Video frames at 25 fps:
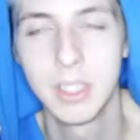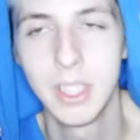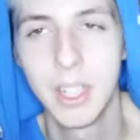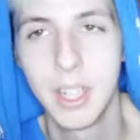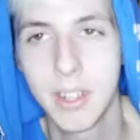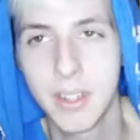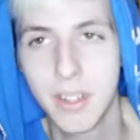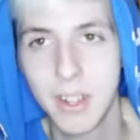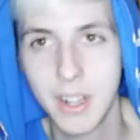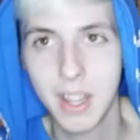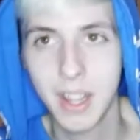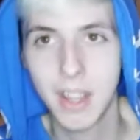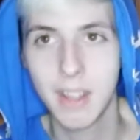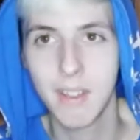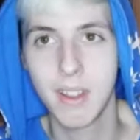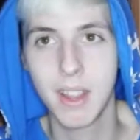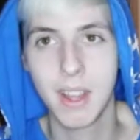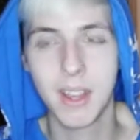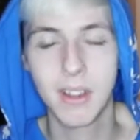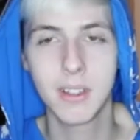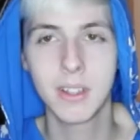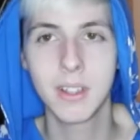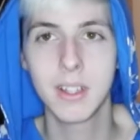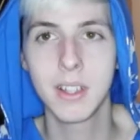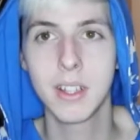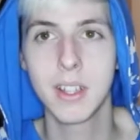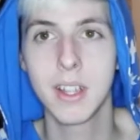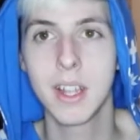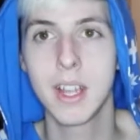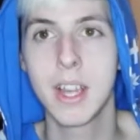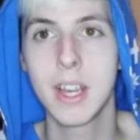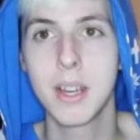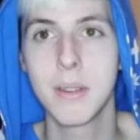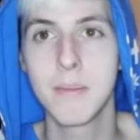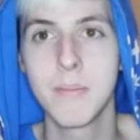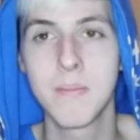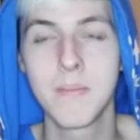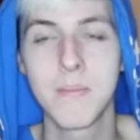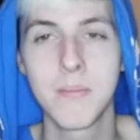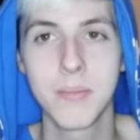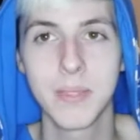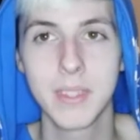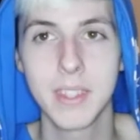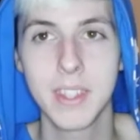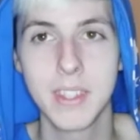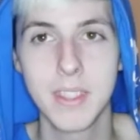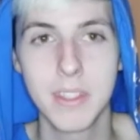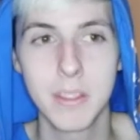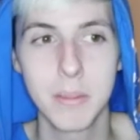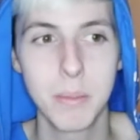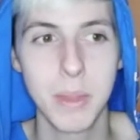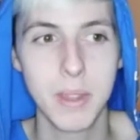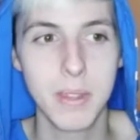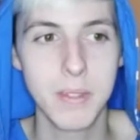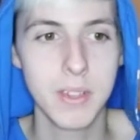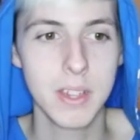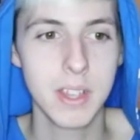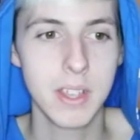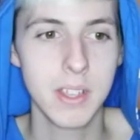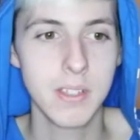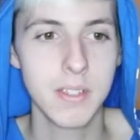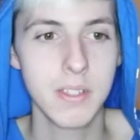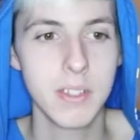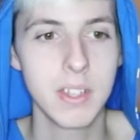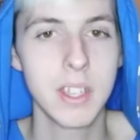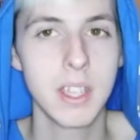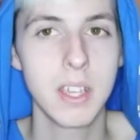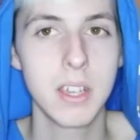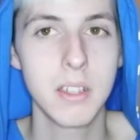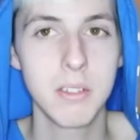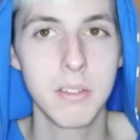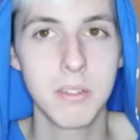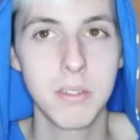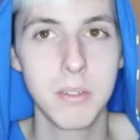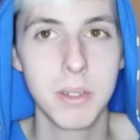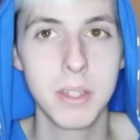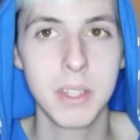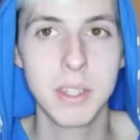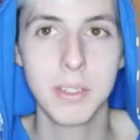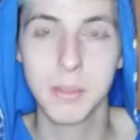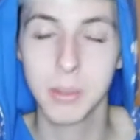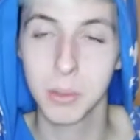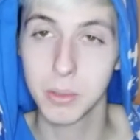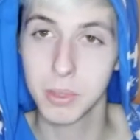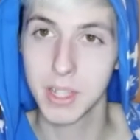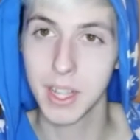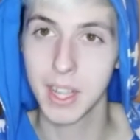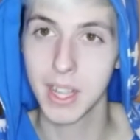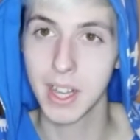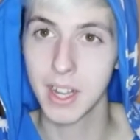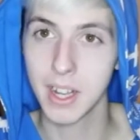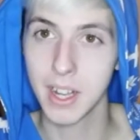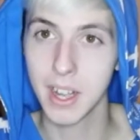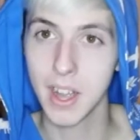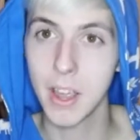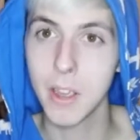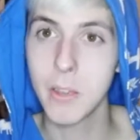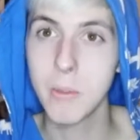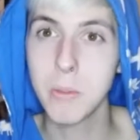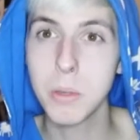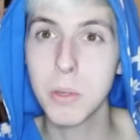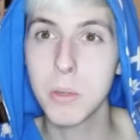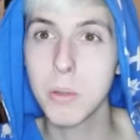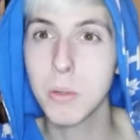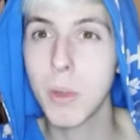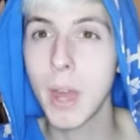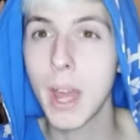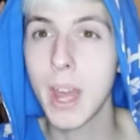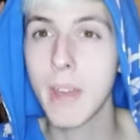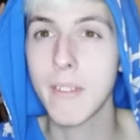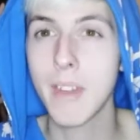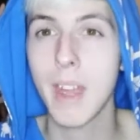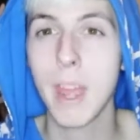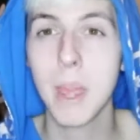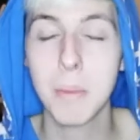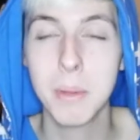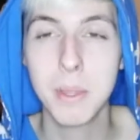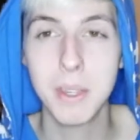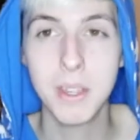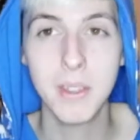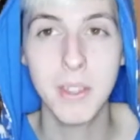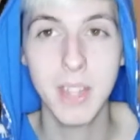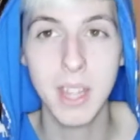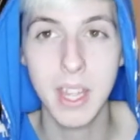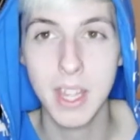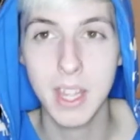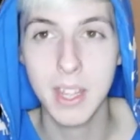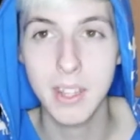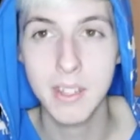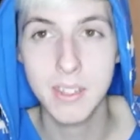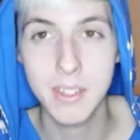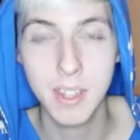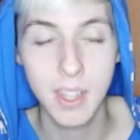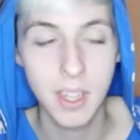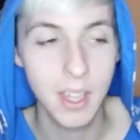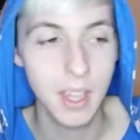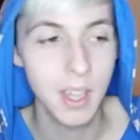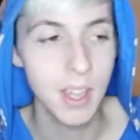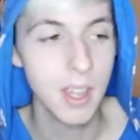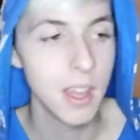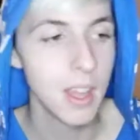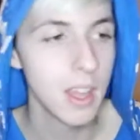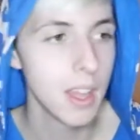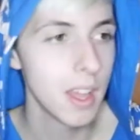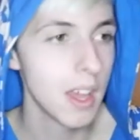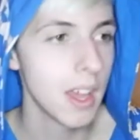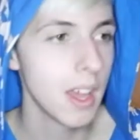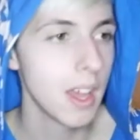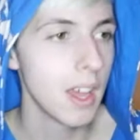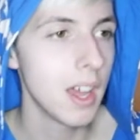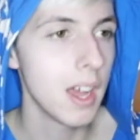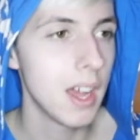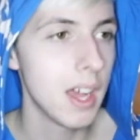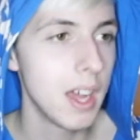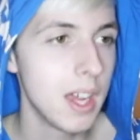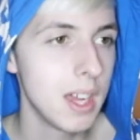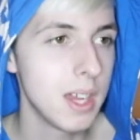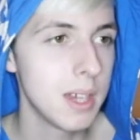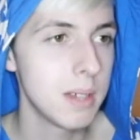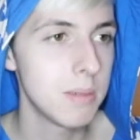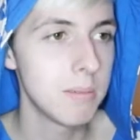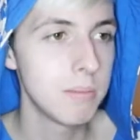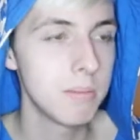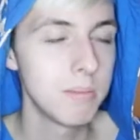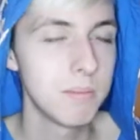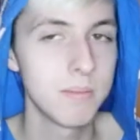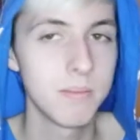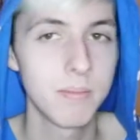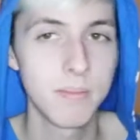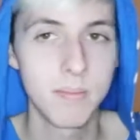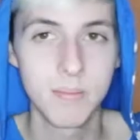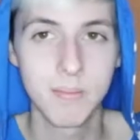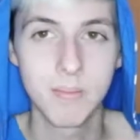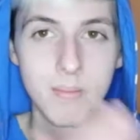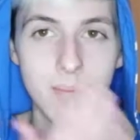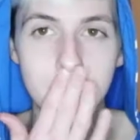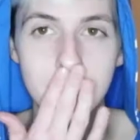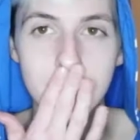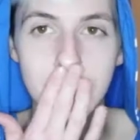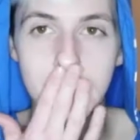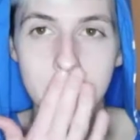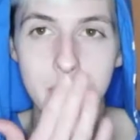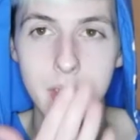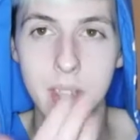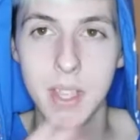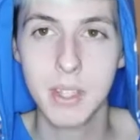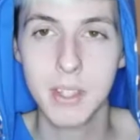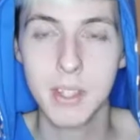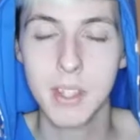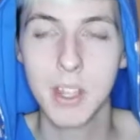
I'm gonna go now. Um, this is my first video of twenty fourteen. I hope you all have a happy New Year's. Um, don't forget to